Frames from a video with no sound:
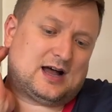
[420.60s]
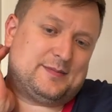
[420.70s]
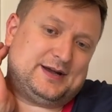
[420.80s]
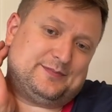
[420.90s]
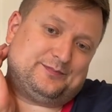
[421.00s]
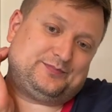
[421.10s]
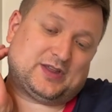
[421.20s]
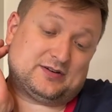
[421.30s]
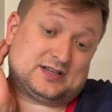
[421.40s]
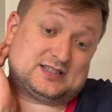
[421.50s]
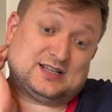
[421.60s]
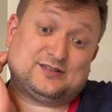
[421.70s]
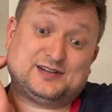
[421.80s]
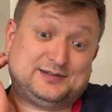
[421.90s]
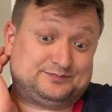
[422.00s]
I mean, they're a
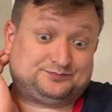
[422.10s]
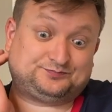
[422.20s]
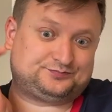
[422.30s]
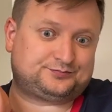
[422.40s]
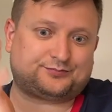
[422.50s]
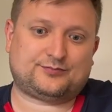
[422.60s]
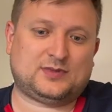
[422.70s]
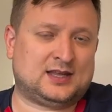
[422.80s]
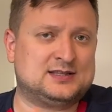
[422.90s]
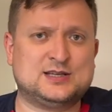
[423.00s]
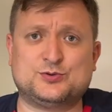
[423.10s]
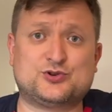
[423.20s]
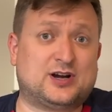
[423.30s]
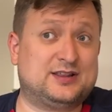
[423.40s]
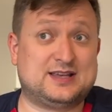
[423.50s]
distillery. Till
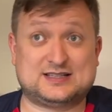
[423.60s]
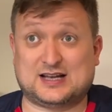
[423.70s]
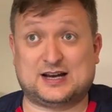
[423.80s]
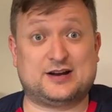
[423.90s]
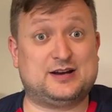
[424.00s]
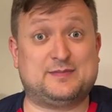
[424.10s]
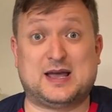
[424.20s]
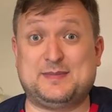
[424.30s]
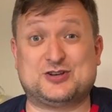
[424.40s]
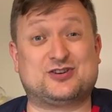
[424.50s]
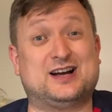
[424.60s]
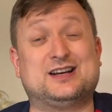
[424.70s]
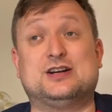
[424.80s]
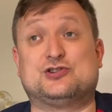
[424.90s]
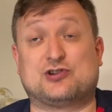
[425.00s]
trying this, I'd only maybe tried
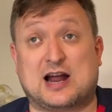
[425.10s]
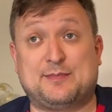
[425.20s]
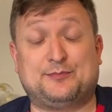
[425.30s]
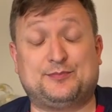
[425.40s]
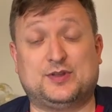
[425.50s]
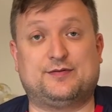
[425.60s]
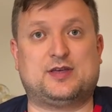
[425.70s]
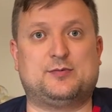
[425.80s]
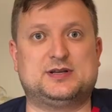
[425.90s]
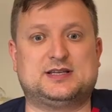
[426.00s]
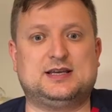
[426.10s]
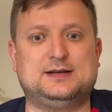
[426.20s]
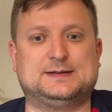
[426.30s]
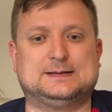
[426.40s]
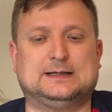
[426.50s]
a dram of their
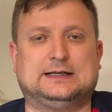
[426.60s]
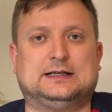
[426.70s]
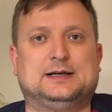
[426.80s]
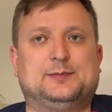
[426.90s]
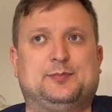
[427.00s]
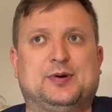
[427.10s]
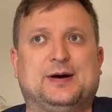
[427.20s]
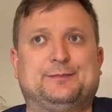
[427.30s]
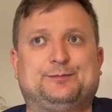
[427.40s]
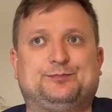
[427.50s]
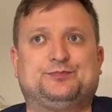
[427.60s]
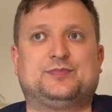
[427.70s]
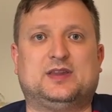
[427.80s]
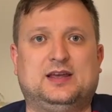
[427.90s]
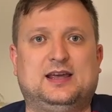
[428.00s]
whiskey, but
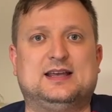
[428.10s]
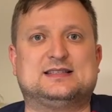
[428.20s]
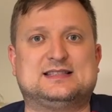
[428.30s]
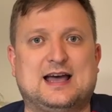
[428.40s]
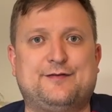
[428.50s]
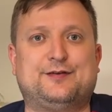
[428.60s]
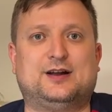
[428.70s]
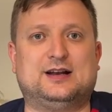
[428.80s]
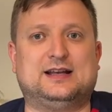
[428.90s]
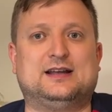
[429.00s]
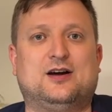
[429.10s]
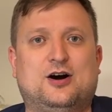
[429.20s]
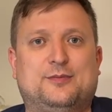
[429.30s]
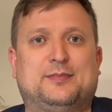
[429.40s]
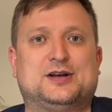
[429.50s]
it's definitely
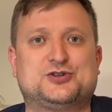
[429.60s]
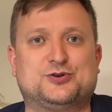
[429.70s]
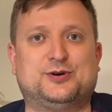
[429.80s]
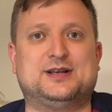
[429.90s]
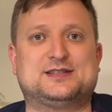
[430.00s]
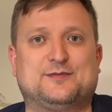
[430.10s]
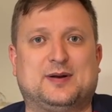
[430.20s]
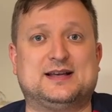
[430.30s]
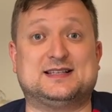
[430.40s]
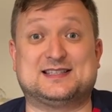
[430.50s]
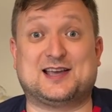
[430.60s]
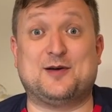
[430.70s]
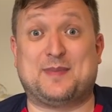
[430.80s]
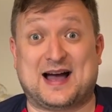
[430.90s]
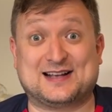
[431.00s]
on my short list of places to
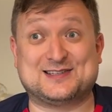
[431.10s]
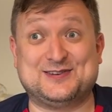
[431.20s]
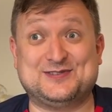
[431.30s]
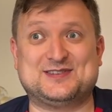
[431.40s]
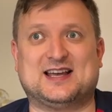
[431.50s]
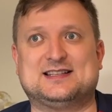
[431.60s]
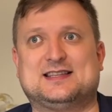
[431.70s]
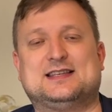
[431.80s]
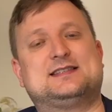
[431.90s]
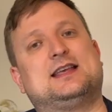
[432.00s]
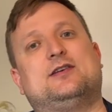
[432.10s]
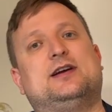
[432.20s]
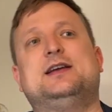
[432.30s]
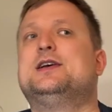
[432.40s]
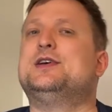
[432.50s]
go back to get into the
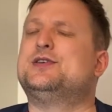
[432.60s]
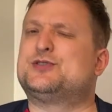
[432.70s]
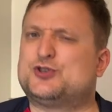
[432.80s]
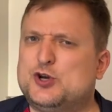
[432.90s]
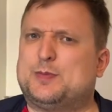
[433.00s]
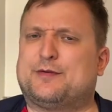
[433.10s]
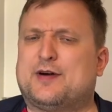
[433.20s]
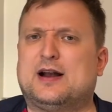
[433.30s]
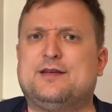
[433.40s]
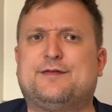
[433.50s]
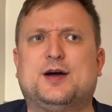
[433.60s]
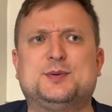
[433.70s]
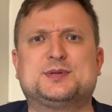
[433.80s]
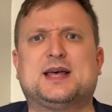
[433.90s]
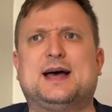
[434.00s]
distillery. Super friendly
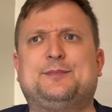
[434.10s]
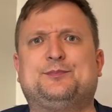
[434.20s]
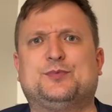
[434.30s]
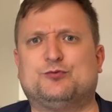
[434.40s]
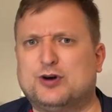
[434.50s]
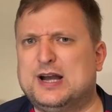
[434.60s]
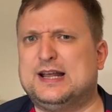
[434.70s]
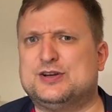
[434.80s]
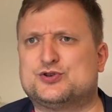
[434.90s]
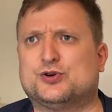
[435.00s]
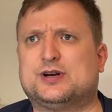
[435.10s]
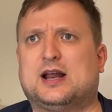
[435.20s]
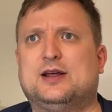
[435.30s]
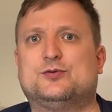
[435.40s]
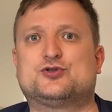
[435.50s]
folks there. Really enjoyed
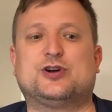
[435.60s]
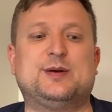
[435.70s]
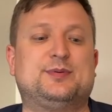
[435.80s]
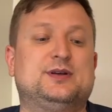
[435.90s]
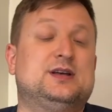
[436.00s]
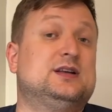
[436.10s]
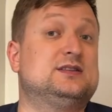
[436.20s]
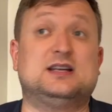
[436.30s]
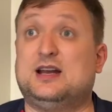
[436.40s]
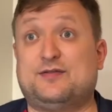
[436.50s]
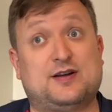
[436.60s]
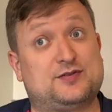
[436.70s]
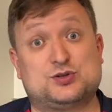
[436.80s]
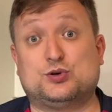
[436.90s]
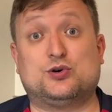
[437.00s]
our little trip. Didn't even have
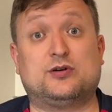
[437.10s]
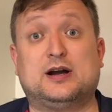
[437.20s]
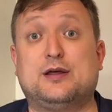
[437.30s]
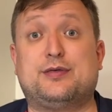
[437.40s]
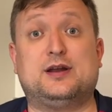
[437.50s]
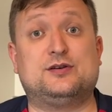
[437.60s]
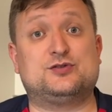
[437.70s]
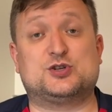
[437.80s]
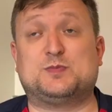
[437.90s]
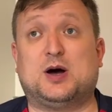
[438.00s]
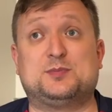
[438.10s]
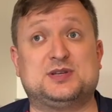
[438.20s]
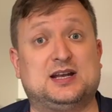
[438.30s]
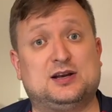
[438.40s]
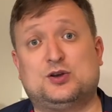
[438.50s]
a tour or anything. Just
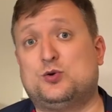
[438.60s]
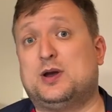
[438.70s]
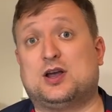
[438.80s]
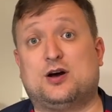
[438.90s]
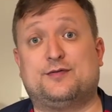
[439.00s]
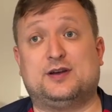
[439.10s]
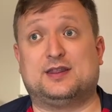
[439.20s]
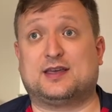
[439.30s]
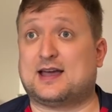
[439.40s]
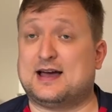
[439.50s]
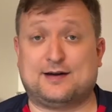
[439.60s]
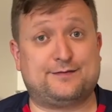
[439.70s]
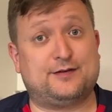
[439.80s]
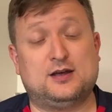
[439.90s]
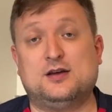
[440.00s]
popped in, quick coffee in the cafe,
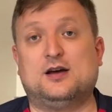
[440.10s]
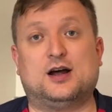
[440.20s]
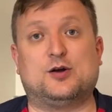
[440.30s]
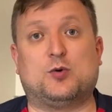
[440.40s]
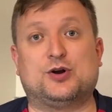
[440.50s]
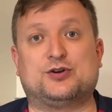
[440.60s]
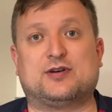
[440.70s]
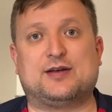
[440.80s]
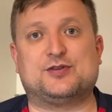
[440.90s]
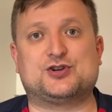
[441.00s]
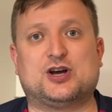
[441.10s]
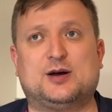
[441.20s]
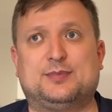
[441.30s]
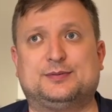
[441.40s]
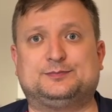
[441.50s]
and a wander around the
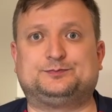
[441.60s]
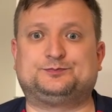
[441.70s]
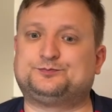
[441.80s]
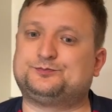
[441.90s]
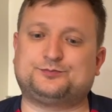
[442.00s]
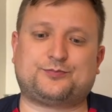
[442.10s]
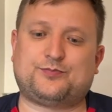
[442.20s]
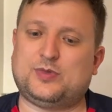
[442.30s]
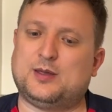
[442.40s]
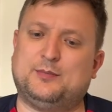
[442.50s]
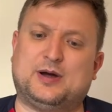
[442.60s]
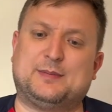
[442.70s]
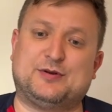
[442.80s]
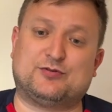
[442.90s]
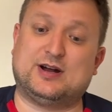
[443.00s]
shop. But
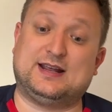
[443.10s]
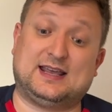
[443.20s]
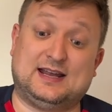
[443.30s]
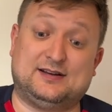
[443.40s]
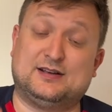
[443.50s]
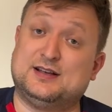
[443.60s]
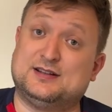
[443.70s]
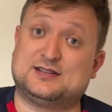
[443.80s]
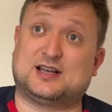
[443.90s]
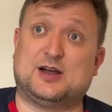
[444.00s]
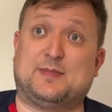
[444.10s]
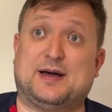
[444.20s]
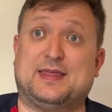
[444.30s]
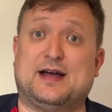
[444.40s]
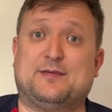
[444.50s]
I'd be really keen to go
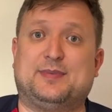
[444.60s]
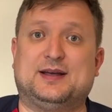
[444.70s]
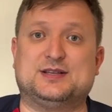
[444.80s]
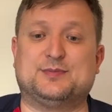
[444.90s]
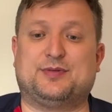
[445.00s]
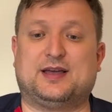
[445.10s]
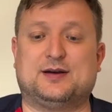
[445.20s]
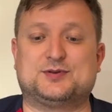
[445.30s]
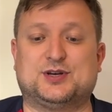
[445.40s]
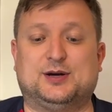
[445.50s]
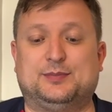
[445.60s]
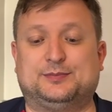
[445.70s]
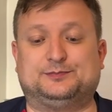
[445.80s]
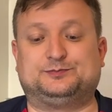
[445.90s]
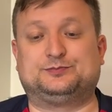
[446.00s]
back there and pick something else up.
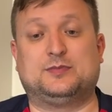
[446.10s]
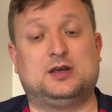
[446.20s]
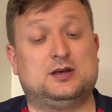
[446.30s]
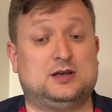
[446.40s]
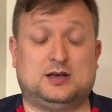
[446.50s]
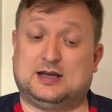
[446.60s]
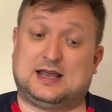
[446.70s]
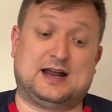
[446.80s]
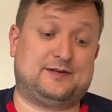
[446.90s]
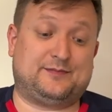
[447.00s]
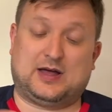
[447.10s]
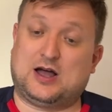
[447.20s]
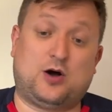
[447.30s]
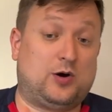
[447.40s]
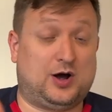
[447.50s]
Again, I
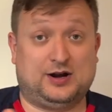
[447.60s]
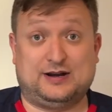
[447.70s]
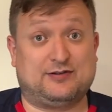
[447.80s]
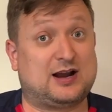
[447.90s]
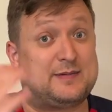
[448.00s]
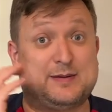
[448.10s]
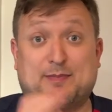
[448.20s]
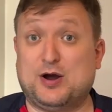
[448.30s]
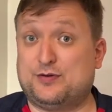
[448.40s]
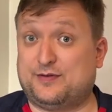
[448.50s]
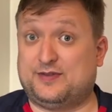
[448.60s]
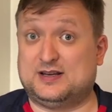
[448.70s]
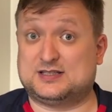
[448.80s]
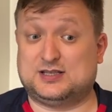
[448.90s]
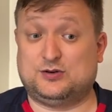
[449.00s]
wholeheartedly recommend both of
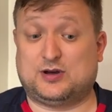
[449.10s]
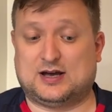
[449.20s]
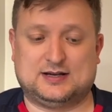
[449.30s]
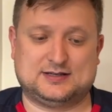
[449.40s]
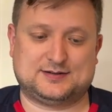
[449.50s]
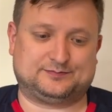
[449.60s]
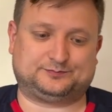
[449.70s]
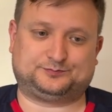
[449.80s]
these to you guys.